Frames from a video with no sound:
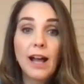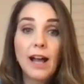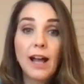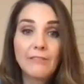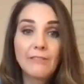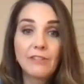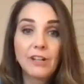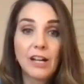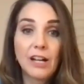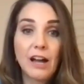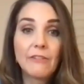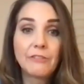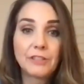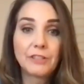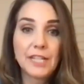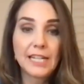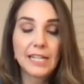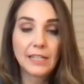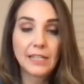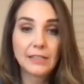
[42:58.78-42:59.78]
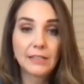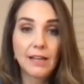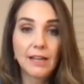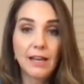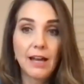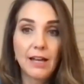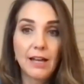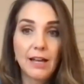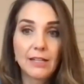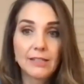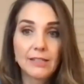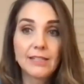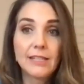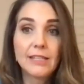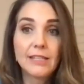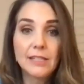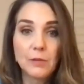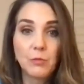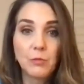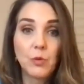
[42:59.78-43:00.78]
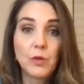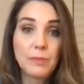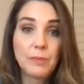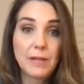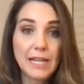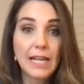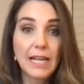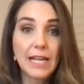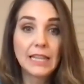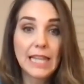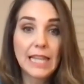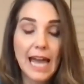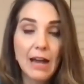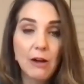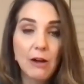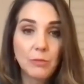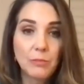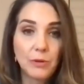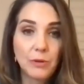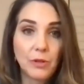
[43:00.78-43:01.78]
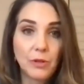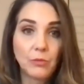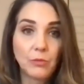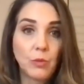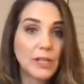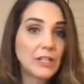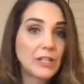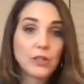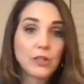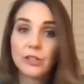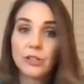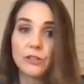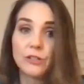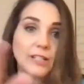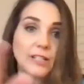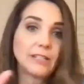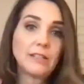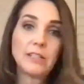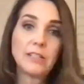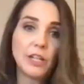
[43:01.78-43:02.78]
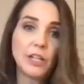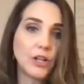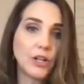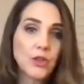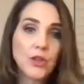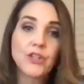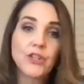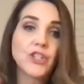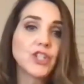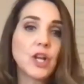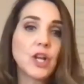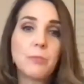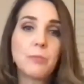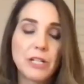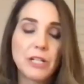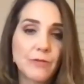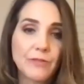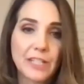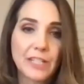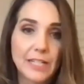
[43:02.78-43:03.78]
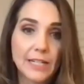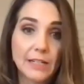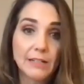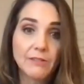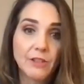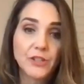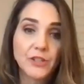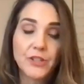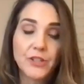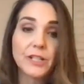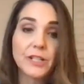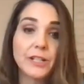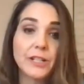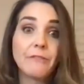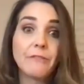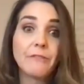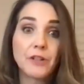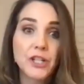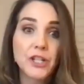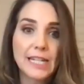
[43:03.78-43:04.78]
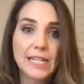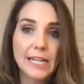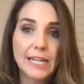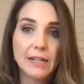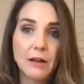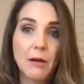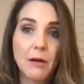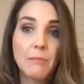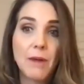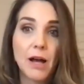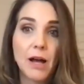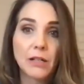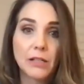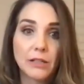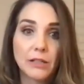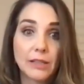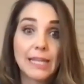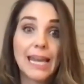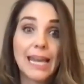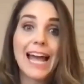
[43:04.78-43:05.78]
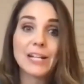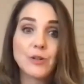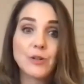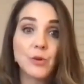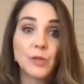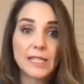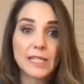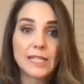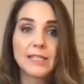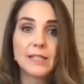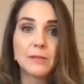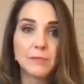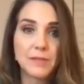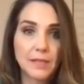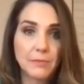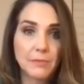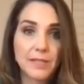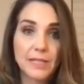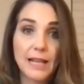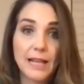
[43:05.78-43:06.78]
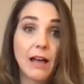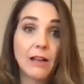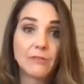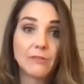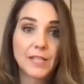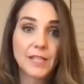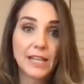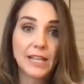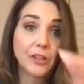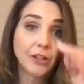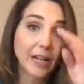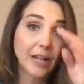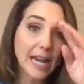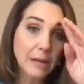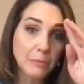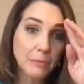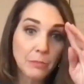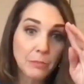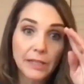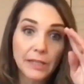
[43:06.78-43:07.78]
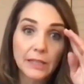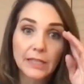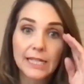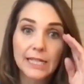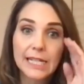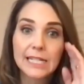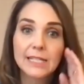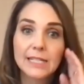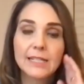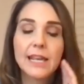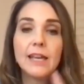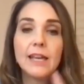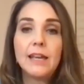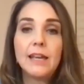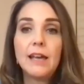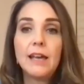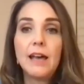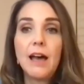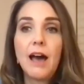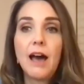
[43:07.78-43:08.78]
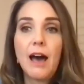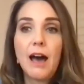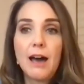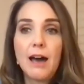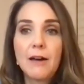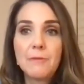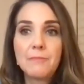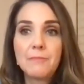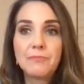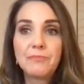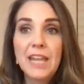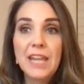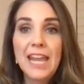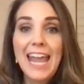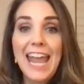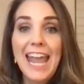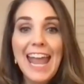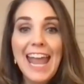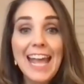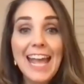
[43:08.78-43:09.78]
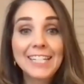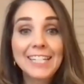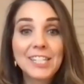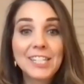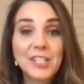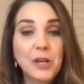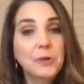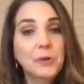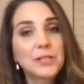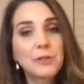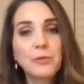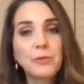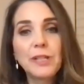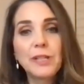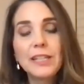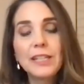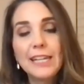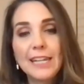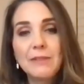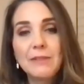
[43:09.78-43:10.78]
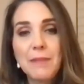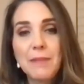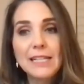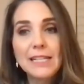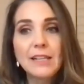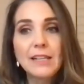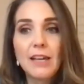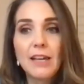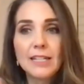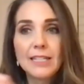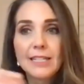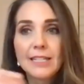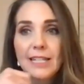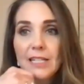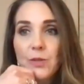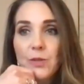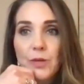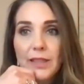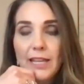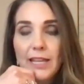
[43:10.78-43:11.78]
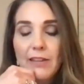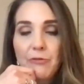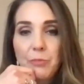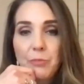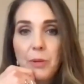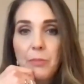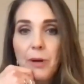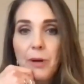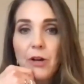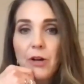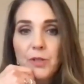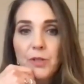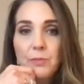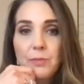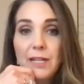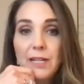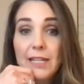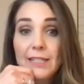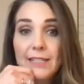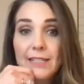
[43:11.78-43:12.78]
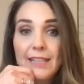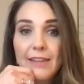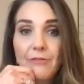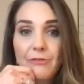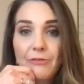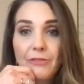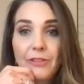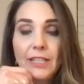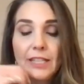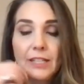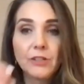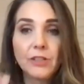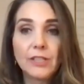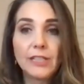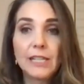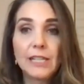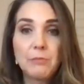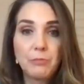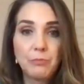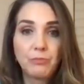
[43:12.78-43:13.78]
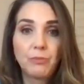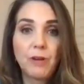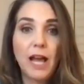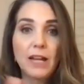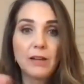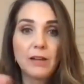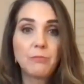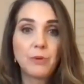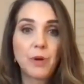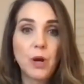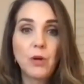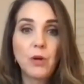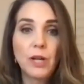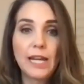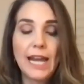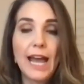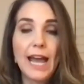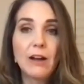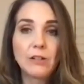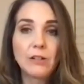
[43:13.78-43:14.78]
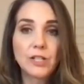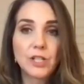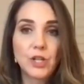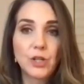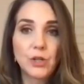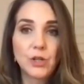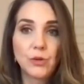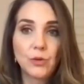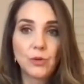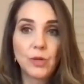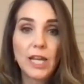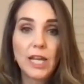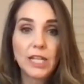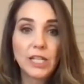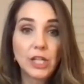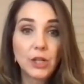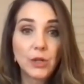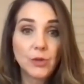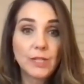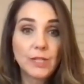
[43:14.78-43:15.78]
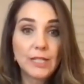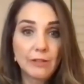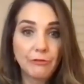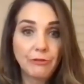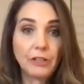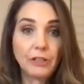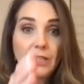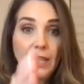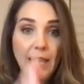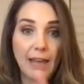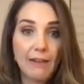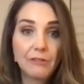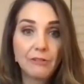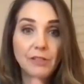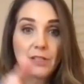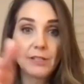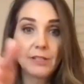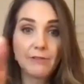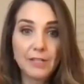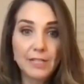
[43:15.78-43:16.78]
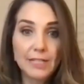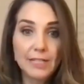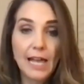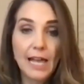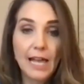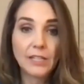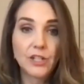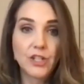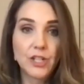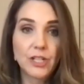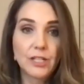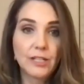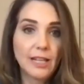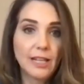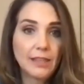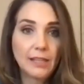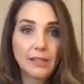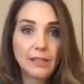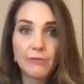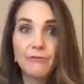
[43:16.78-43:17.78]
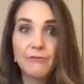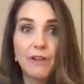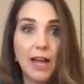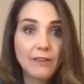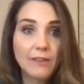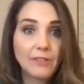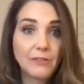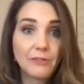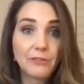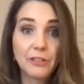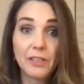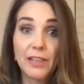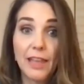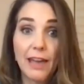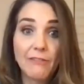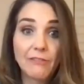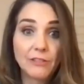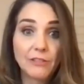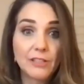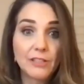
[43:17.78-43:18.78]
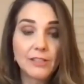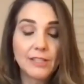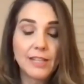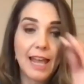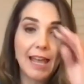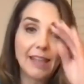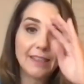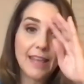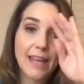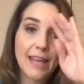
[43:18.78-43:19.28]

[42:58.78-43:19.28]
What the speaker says: kind of governing system would be allowable when there's so much of there's a diversity among the actual systems themselves and their capabilities. And so it makes a lot of sense what they've proposed, because they've literally kind of broke it out to, different levels of intelligence, I think 5 different levels, and